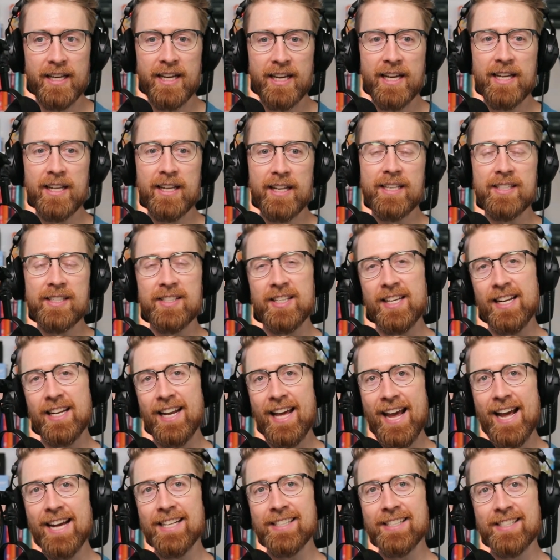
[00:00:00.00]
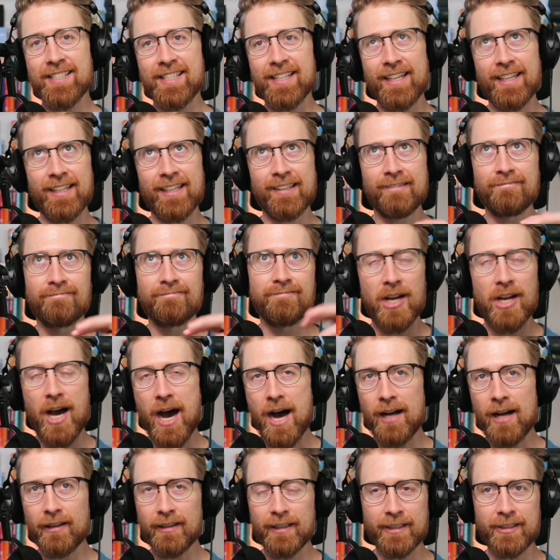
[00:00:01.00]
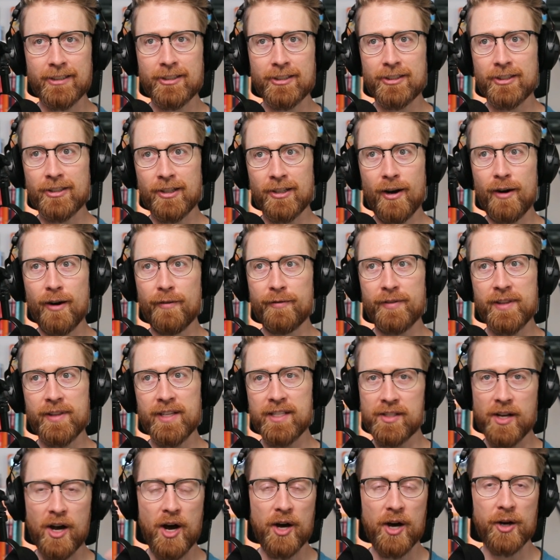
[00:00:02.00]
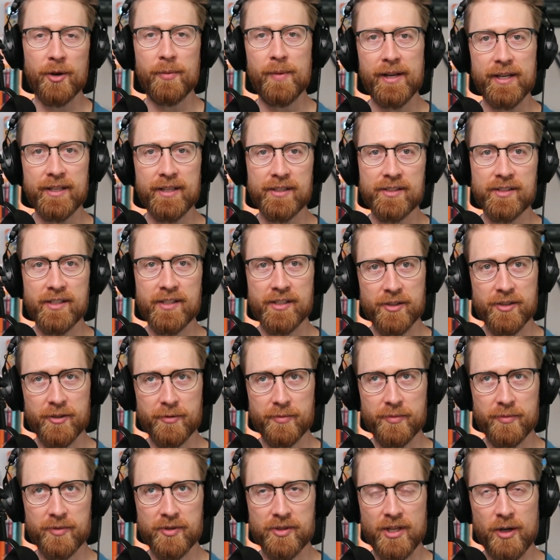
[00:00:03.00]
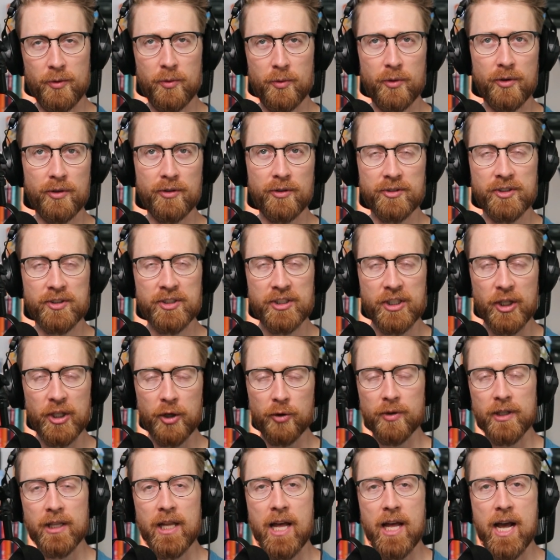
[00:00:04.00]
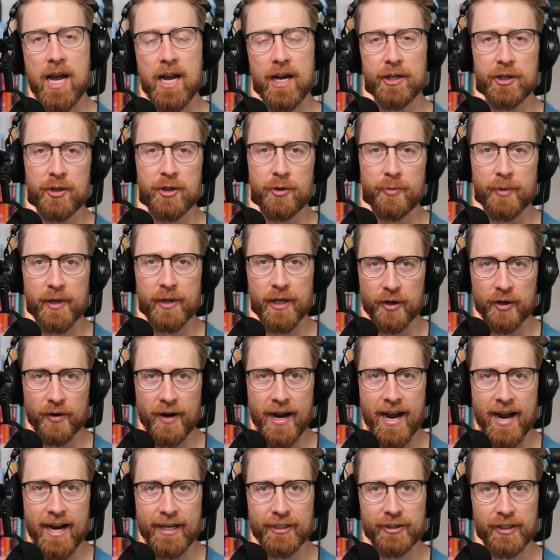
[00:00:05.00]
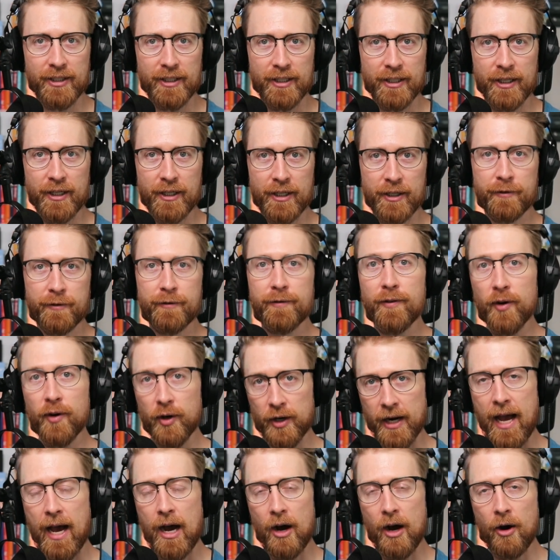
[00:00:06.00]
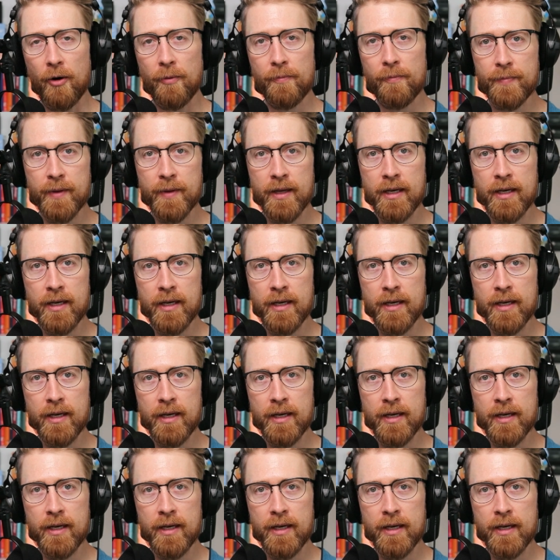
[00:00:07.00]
it is enhancing knowledge of these automated systems that will still rely on human interaction for now.